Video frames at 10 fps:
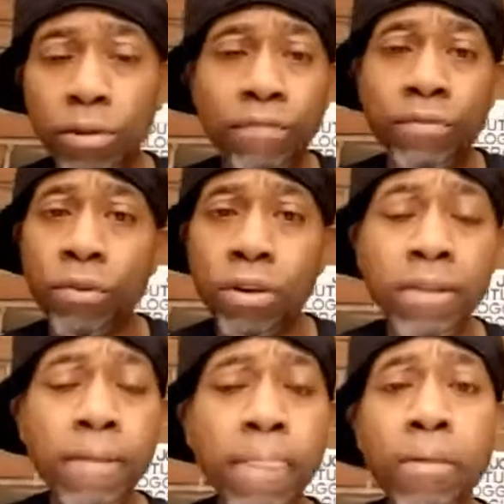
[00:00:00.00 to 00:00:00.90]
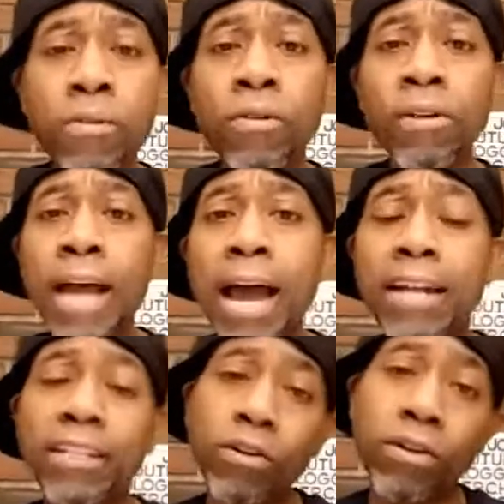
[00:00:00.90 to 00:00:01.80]
looking for
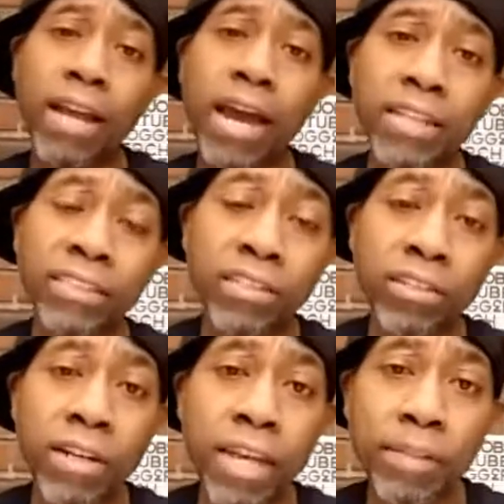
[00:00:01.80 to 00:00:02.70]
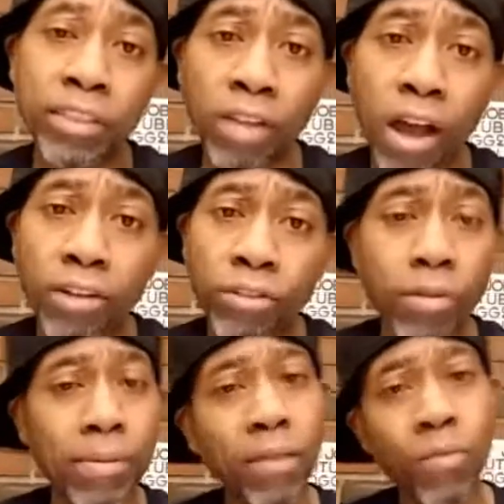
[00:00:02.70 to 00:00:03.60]
online, and then online they said her name is Star
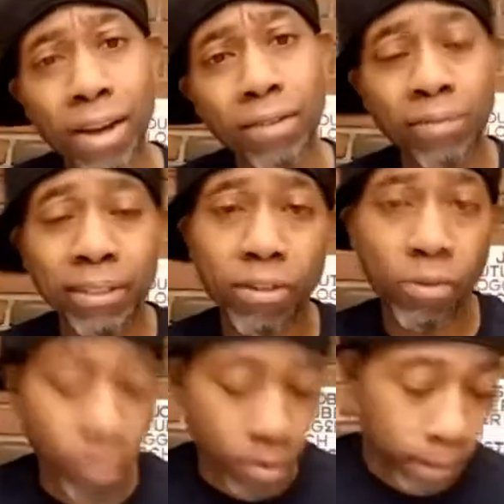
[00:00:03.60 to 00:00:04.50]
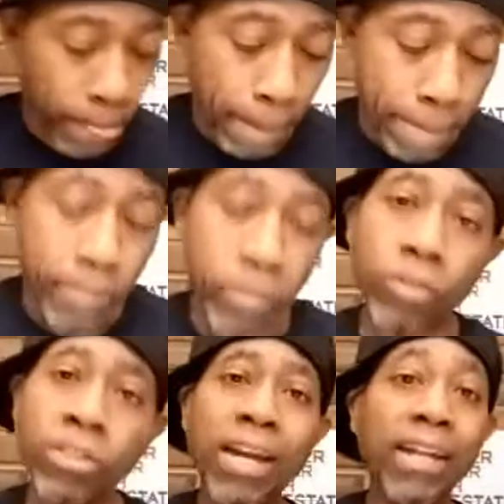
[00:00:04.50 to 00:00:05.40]
too. I'm like, what's going on?
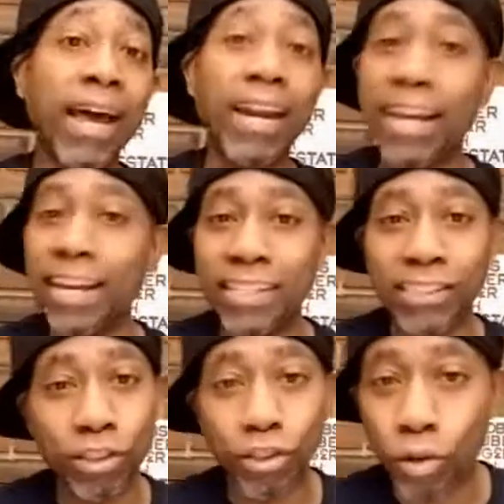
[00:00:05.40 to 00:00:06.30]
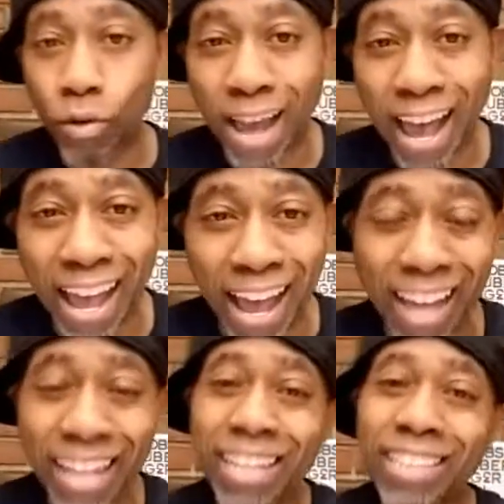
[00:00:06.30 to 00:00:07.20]
So she got a lot of aliases too.
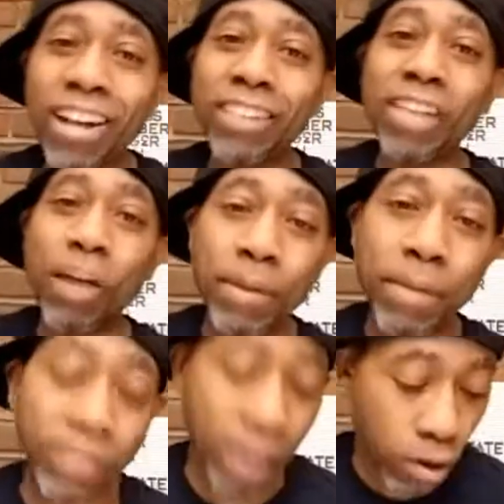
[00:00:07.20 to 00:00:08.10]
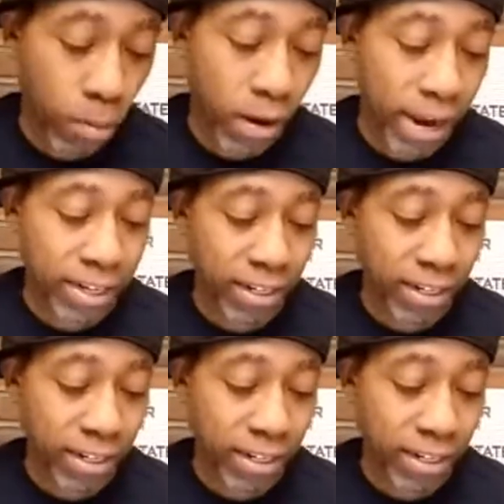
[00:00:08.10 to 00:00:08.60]
Y'all tell me, man, if y'all know about